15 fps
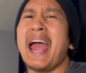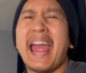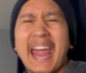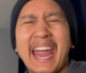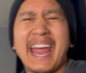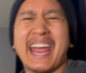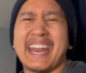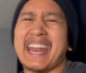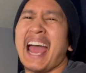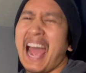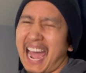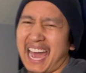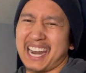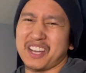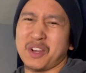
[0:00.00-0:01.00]
and
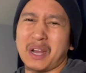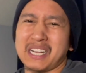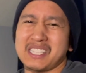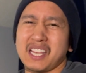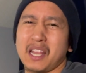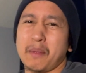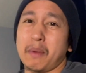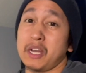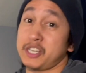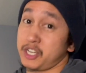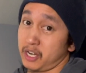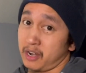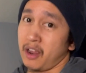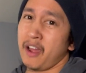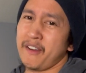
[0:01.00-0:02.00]
had a great
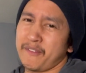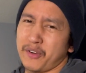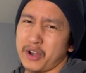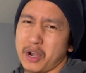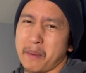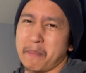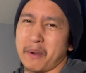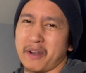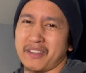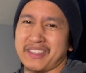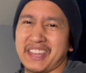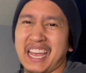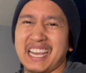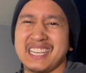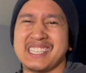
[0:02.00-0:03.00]
celebration for your
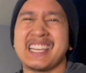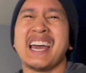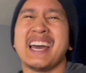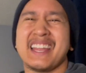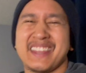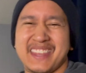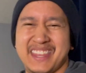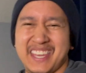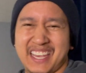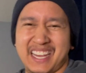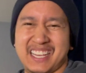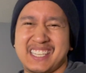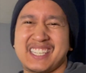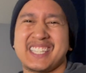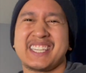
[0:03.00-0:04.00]
birthdays
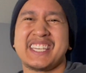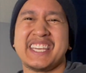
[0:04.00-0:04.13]
this